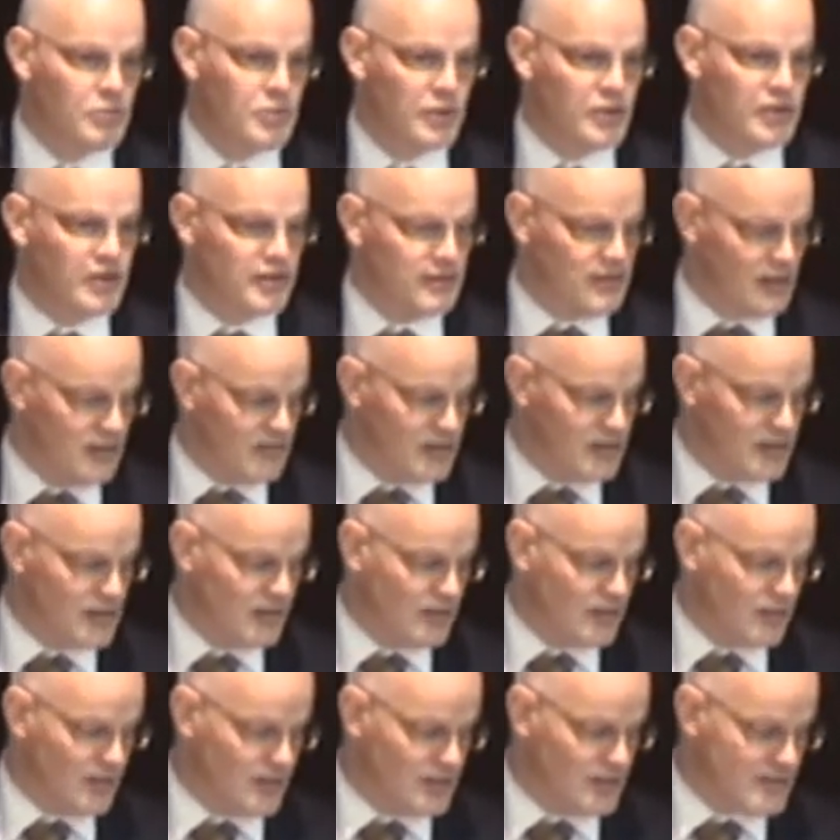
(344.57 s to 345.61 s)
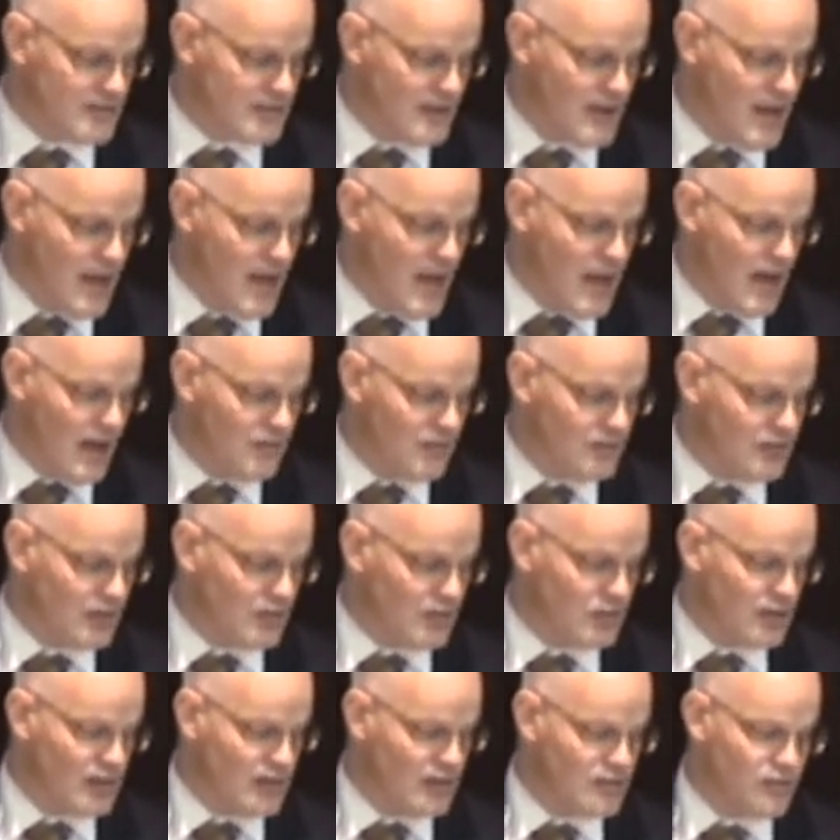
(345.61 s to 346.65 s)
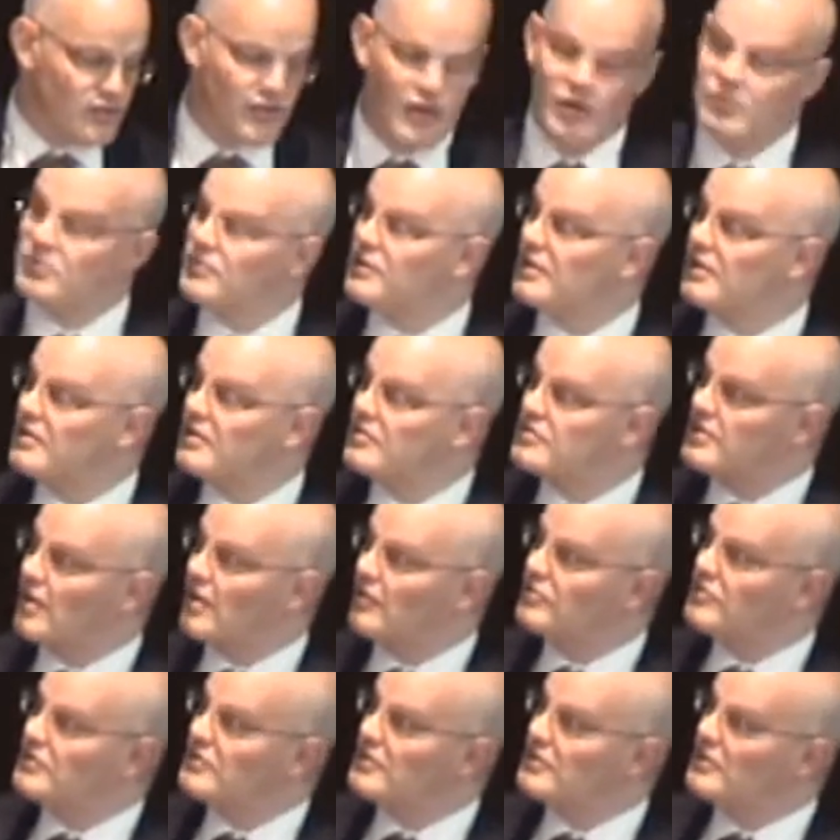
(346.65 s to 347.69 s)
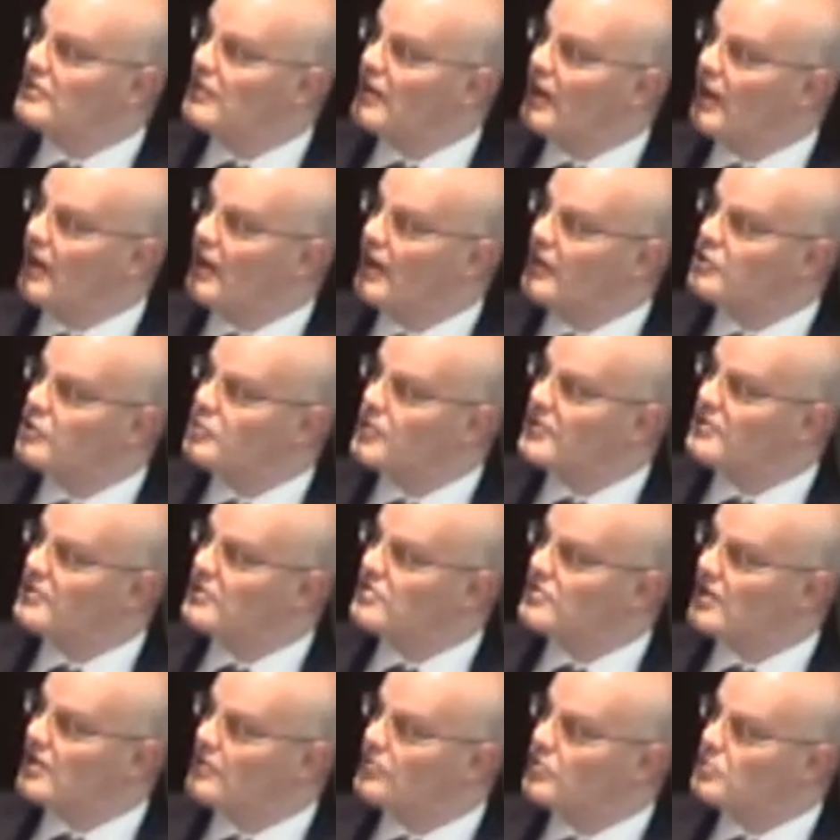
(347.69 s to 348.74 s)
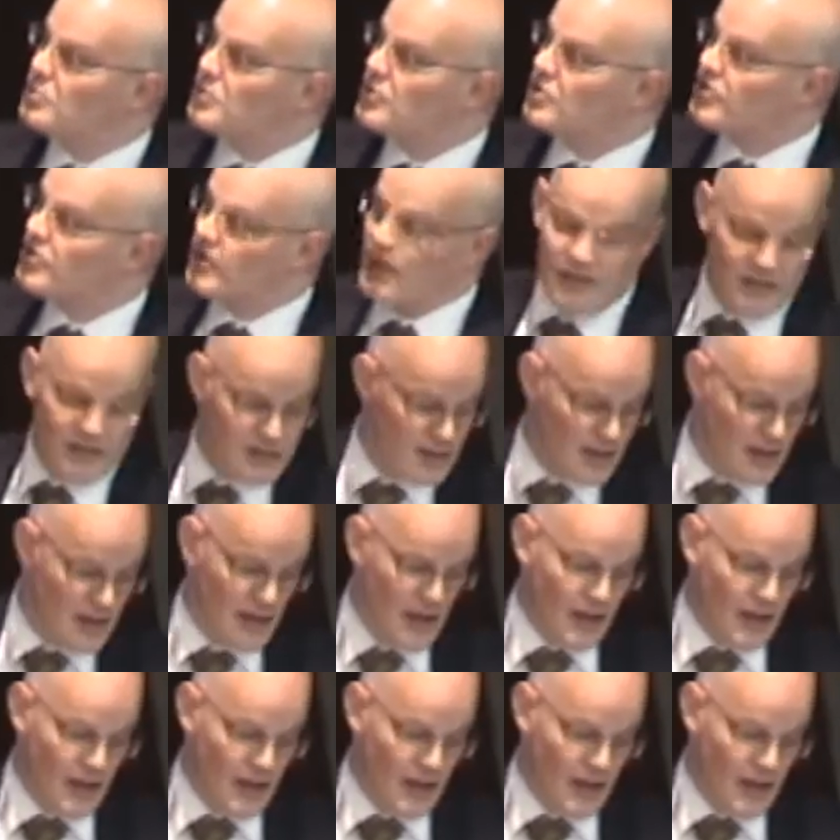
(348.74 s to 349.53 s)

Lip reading: productivity costs have decreased from 27%